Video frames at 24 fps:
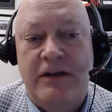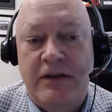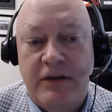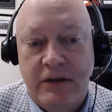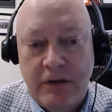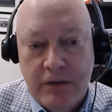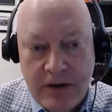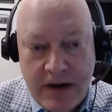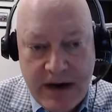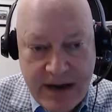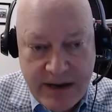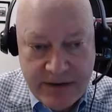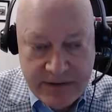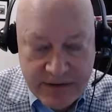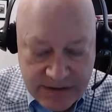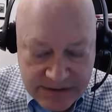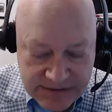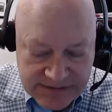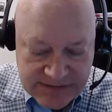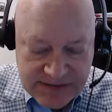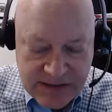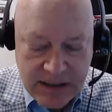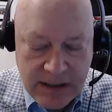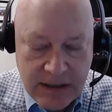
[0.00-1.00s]
in the ground
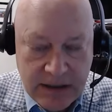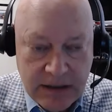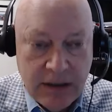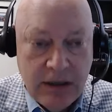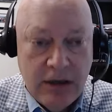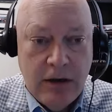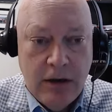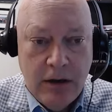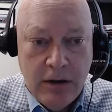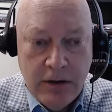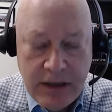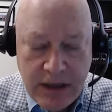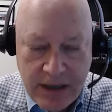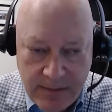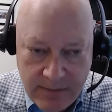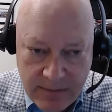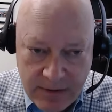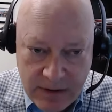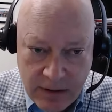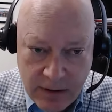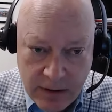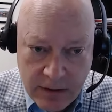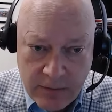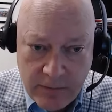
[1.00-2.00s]
and saying, okay,
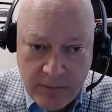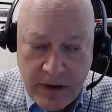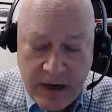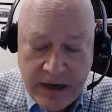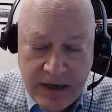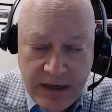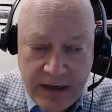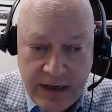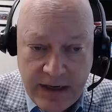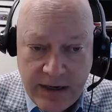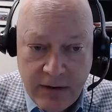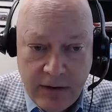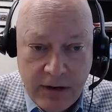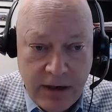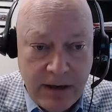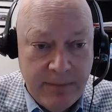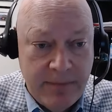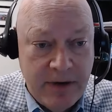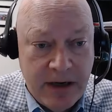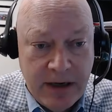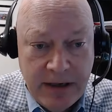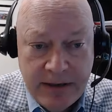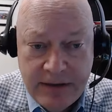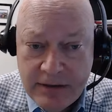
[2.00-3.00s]
I'm here right now.
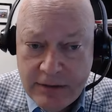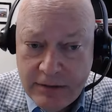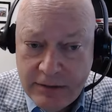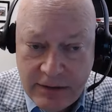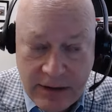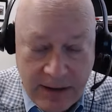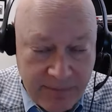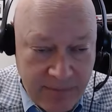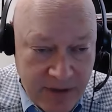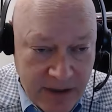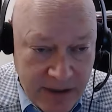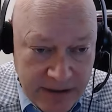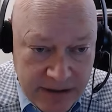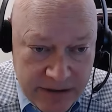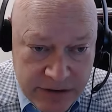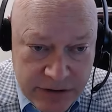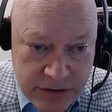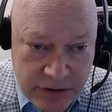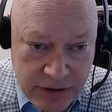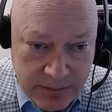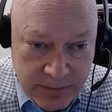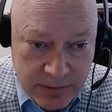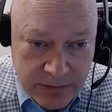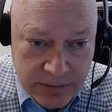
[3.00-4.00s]
I'm not in
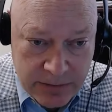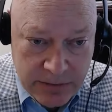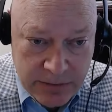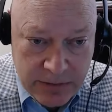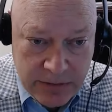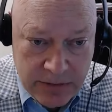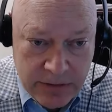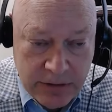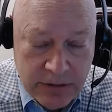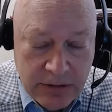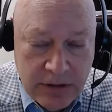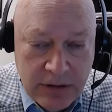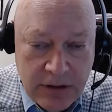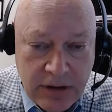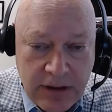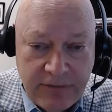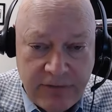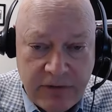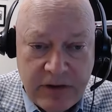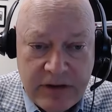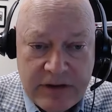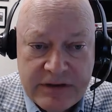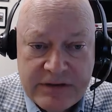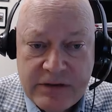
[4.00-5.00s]
trouble. Yeah.
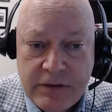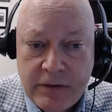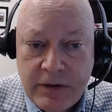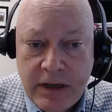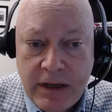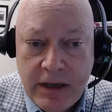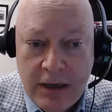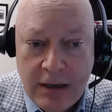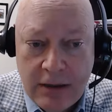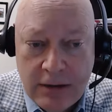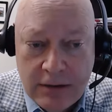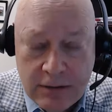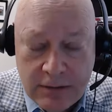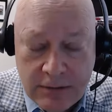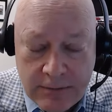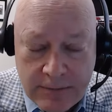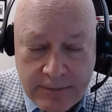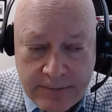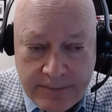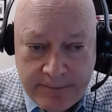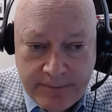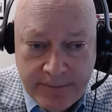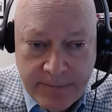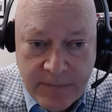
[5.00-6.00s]
Everything's okay.
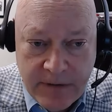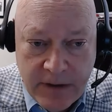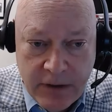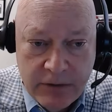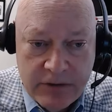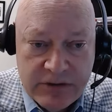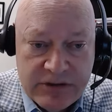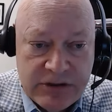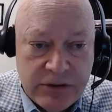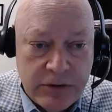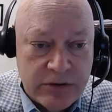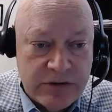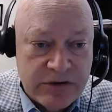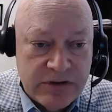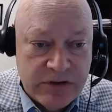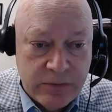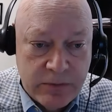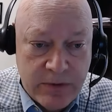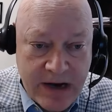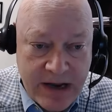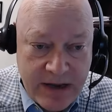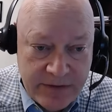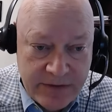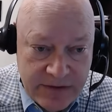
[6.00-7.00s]
Notice your
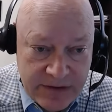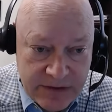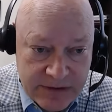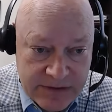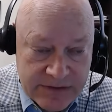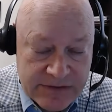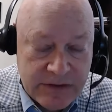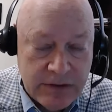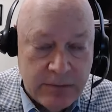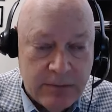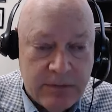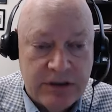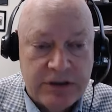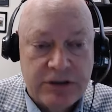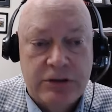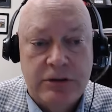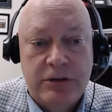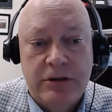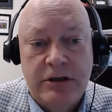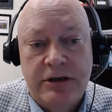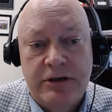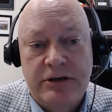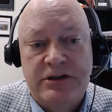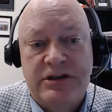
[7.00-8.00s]
surroundings. Make sure
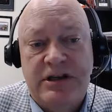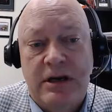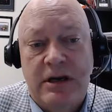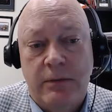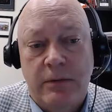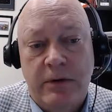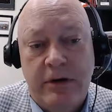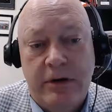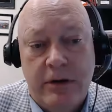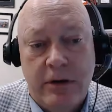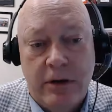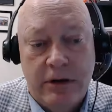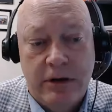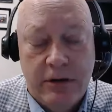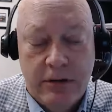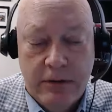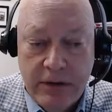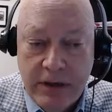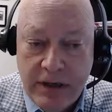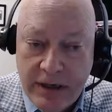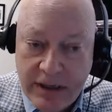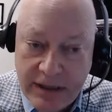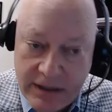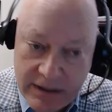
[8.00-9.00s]
you understand where you are. You're
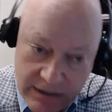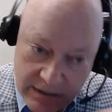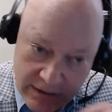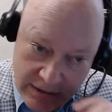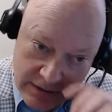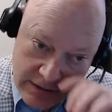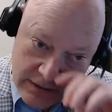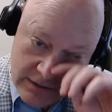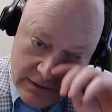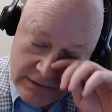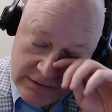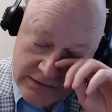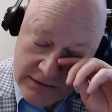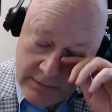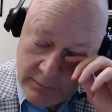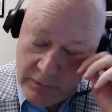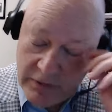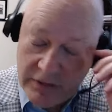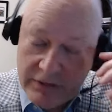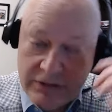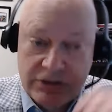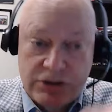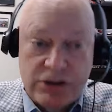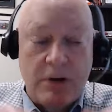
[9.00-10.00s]
not
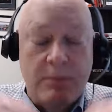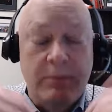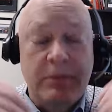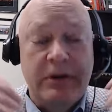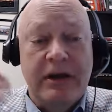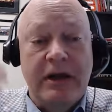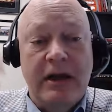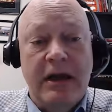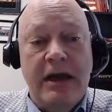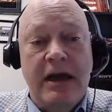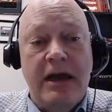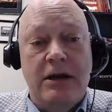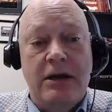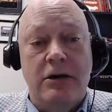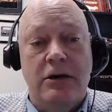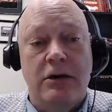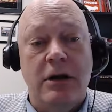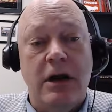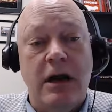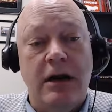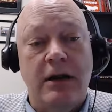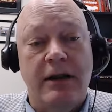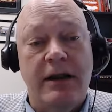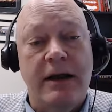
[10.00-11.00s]
somewhere jumping ahead. You're
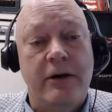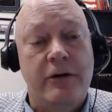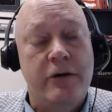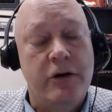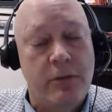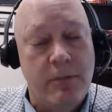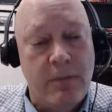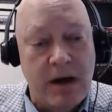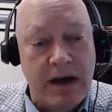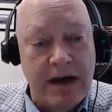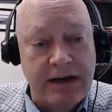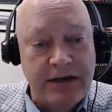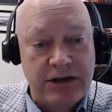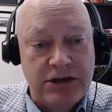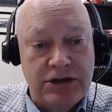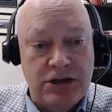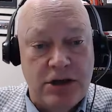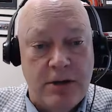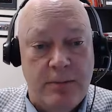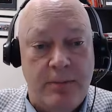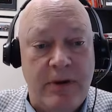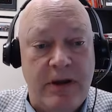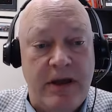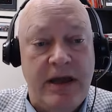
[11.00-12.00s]
not allowing your mind to
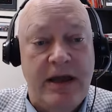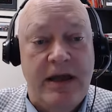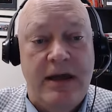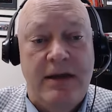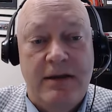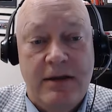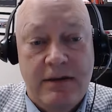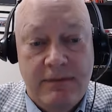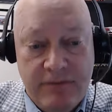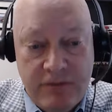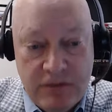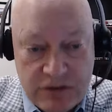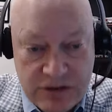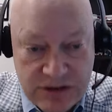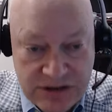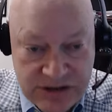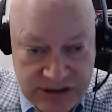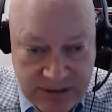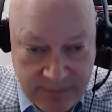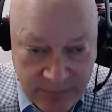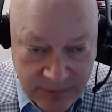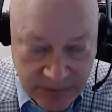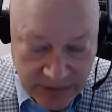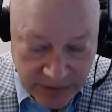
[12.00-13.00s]
jump ahead. If you
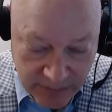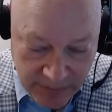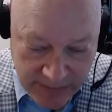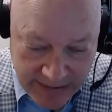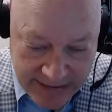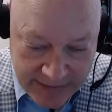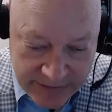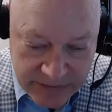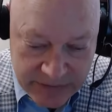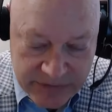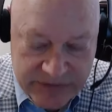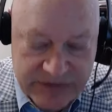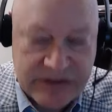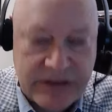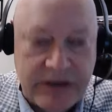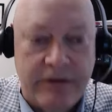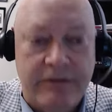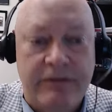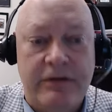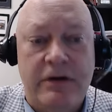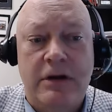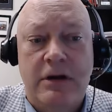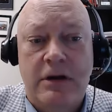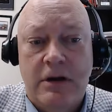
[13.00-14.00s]
just simply ground
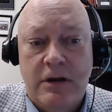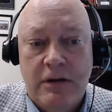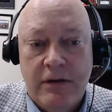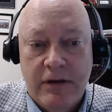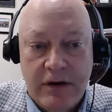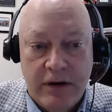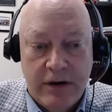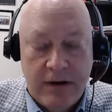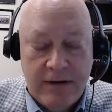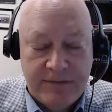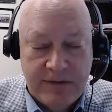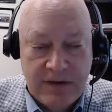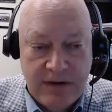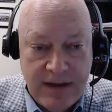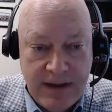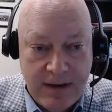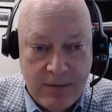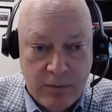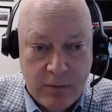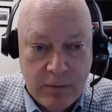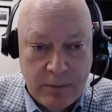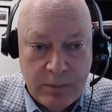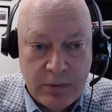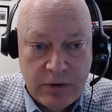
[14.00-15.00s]
yourself, that often
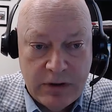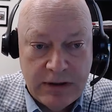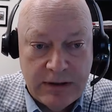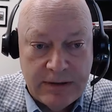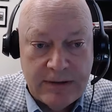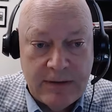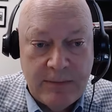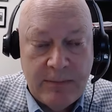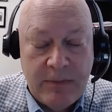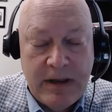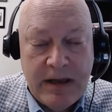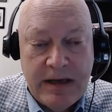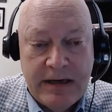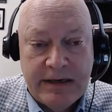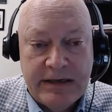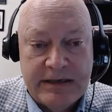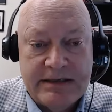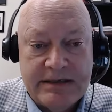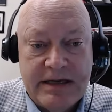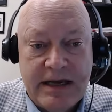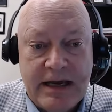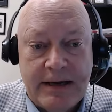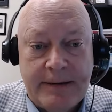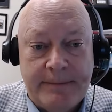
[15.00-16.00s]
that will bring the panic
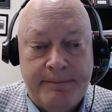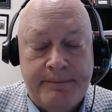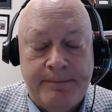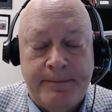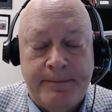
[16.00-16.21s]
attack